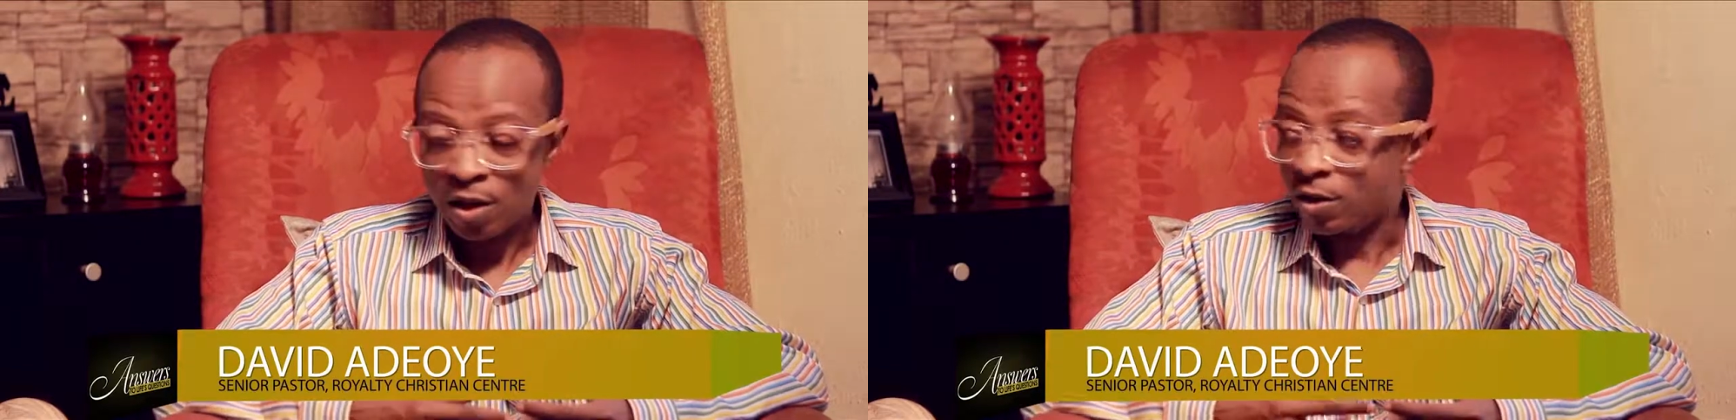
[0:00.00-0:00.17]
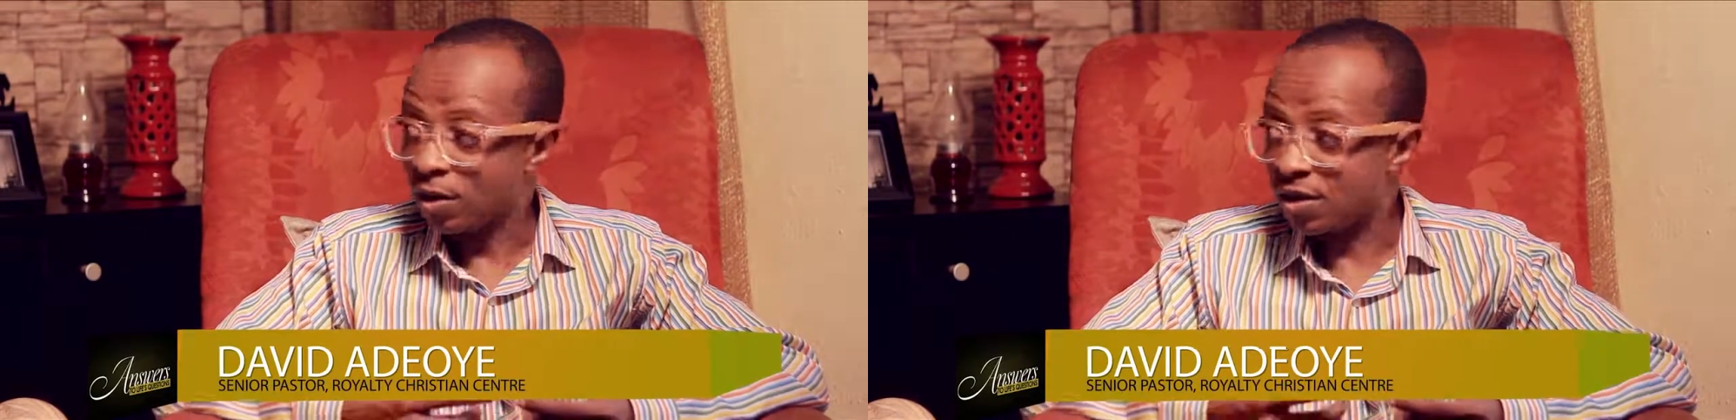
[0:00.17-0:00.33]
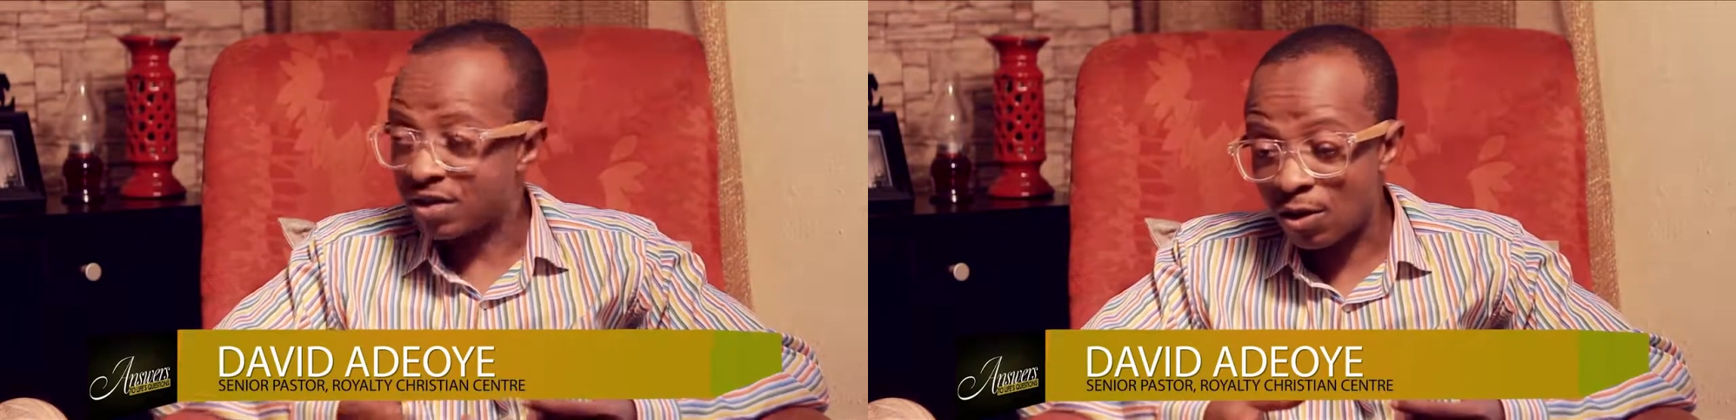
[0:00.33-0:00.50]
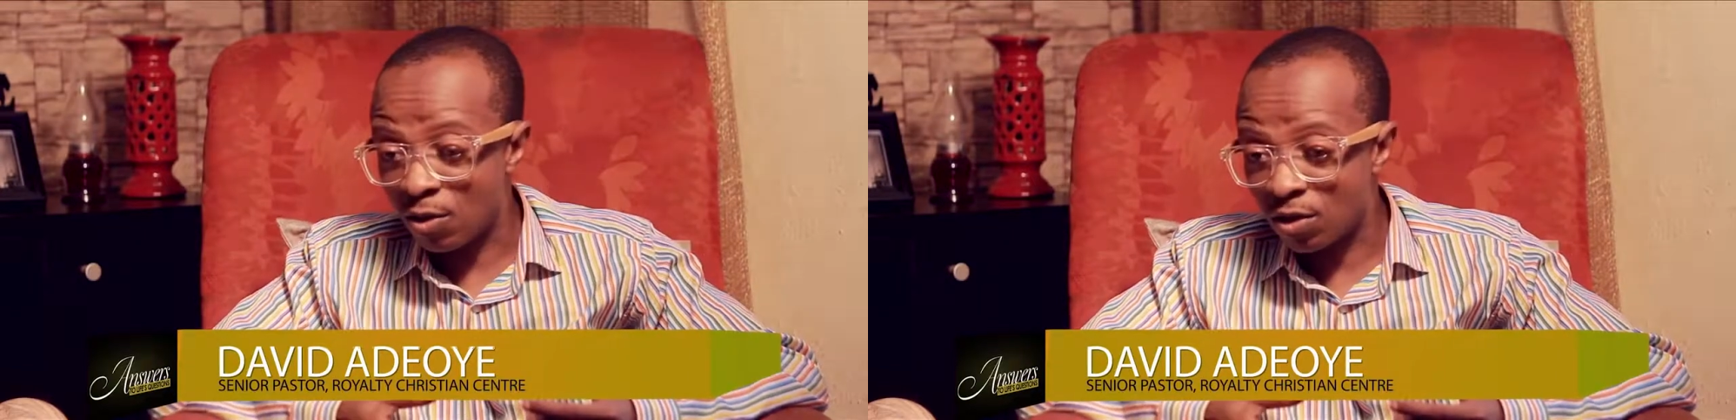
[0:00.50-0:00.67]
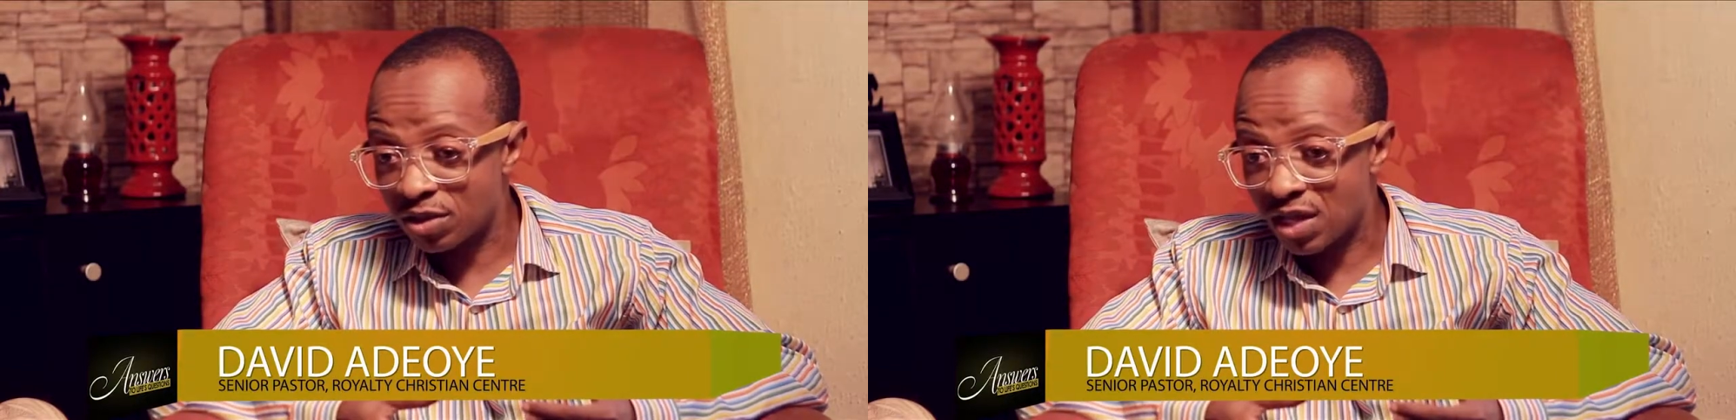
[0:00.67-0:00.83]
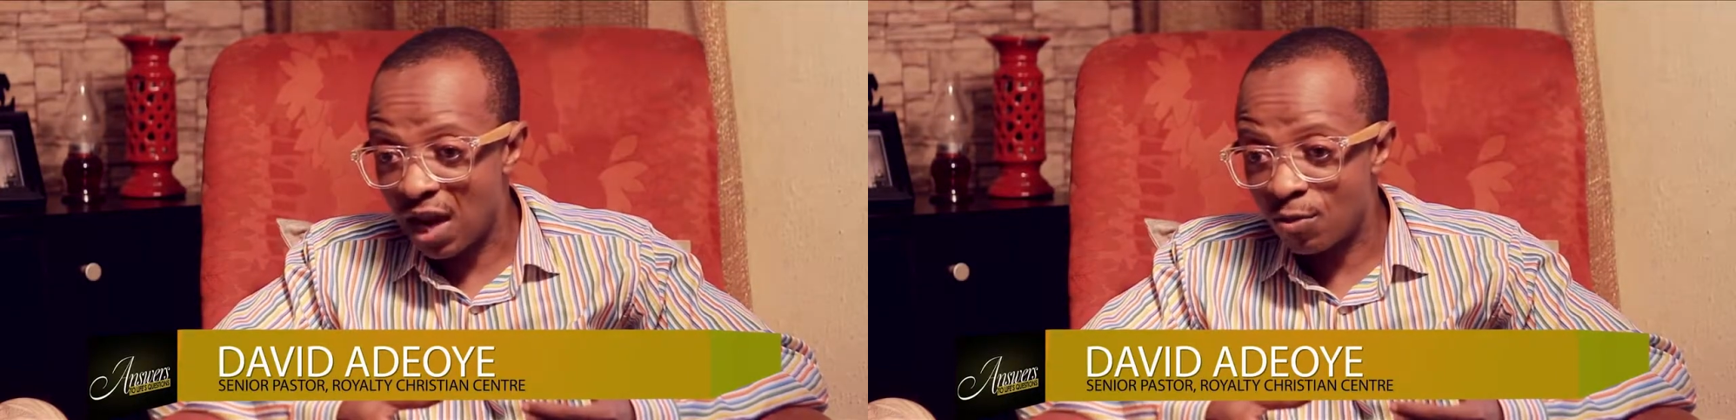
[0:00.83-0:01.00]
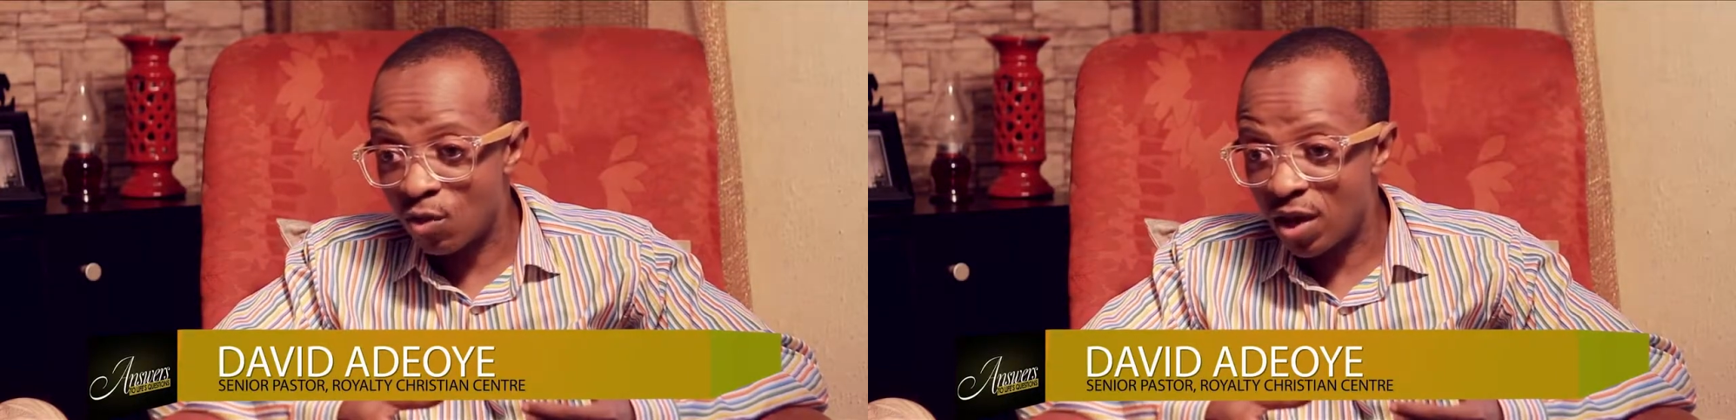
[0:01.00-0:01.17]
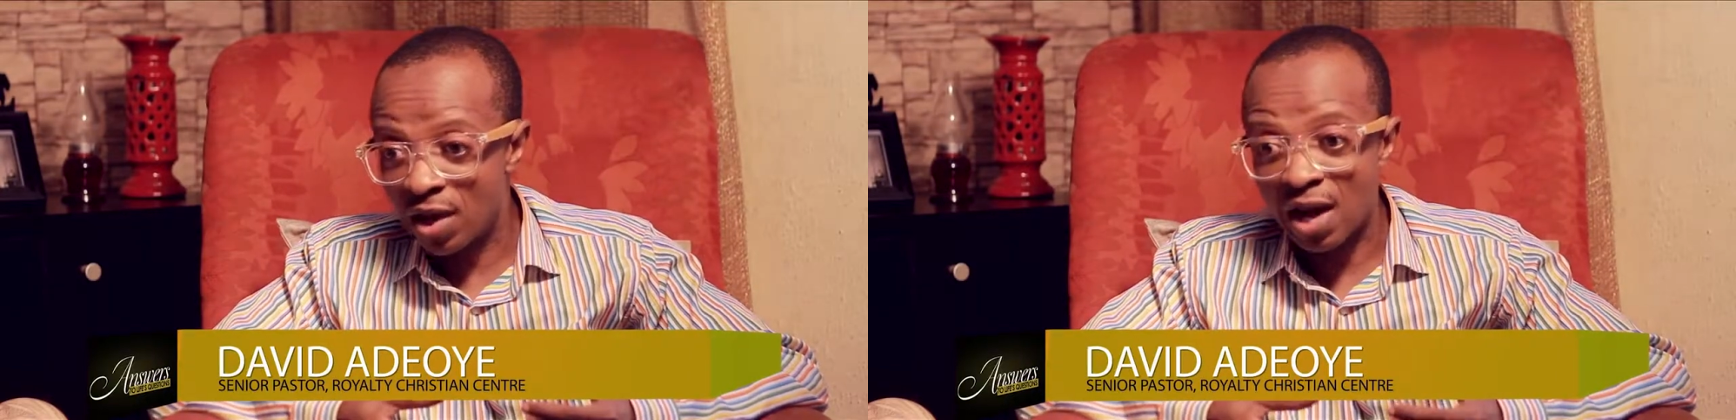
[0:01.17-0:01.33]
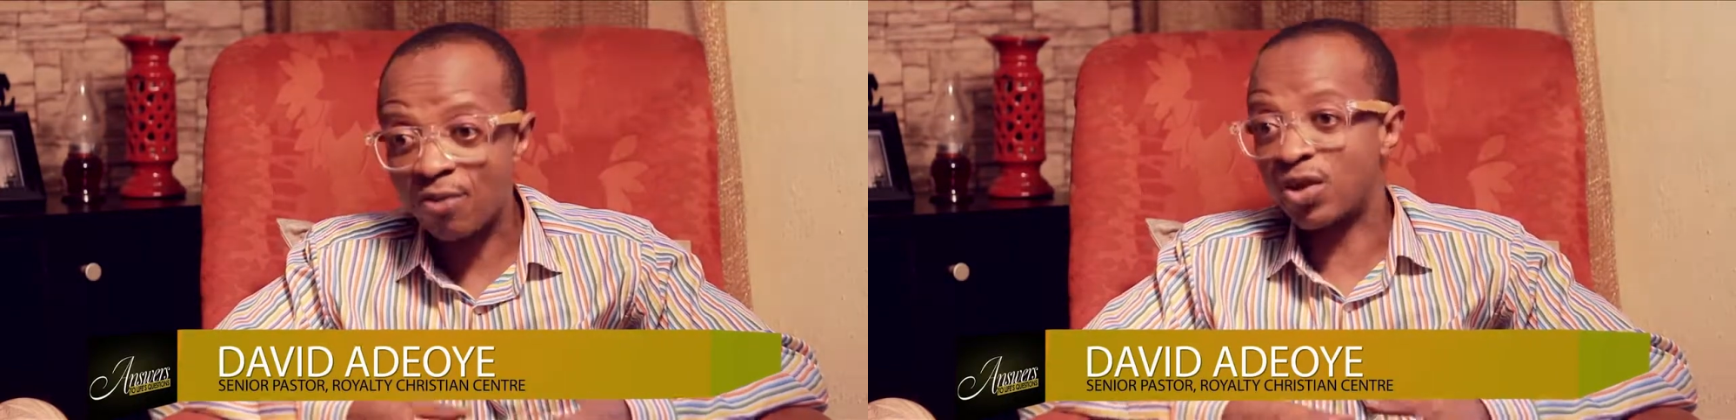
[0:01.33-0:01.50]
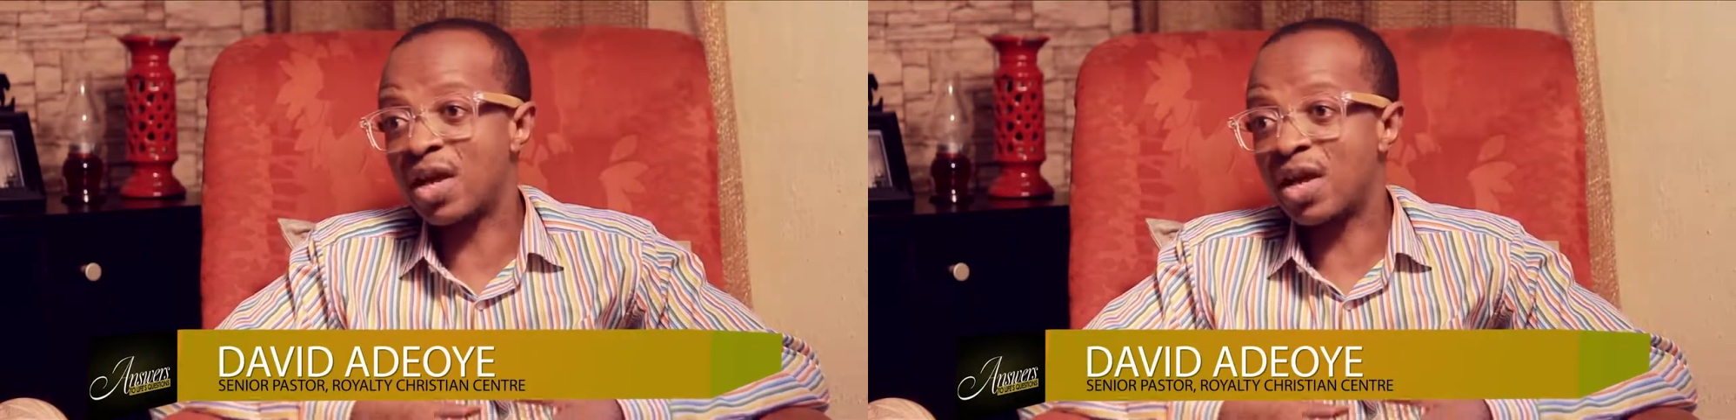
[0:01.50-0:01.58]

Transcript: The second time after